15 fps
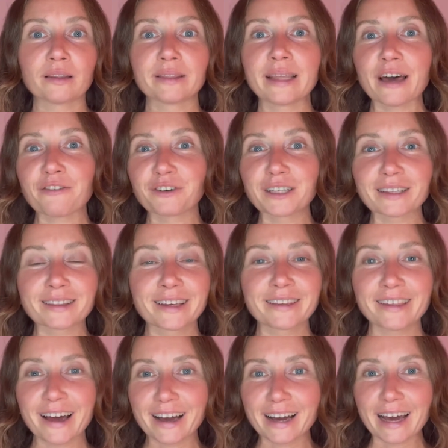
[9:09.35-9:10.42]
definitely
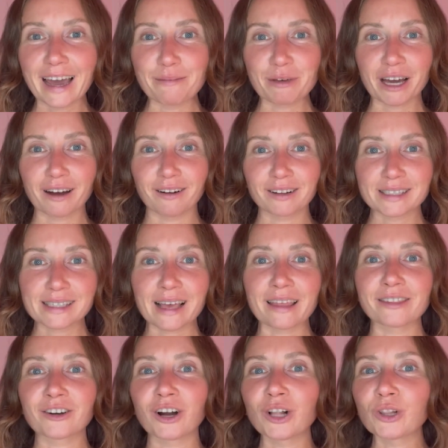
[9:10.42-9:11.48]
they're chemicals,
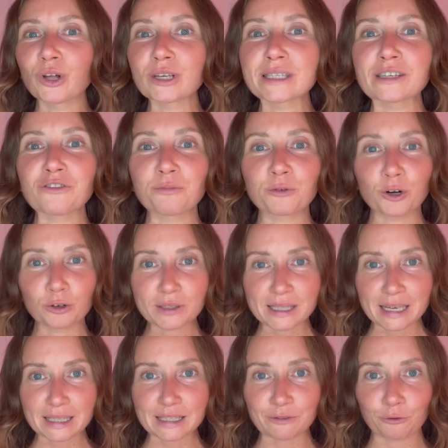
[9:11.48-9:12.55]
and there are lots of
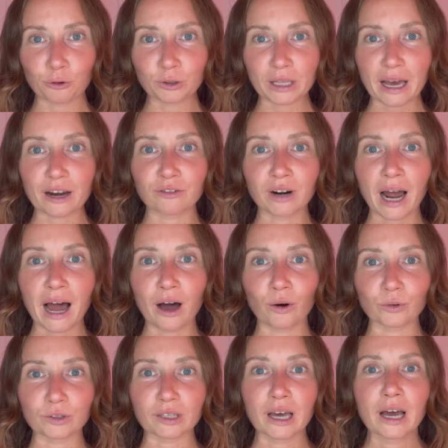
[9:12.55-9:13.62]
processed food
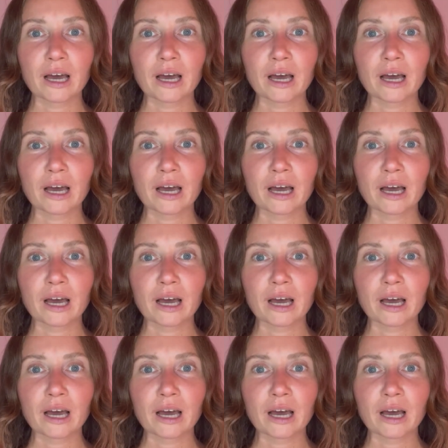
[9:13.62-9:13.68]
around.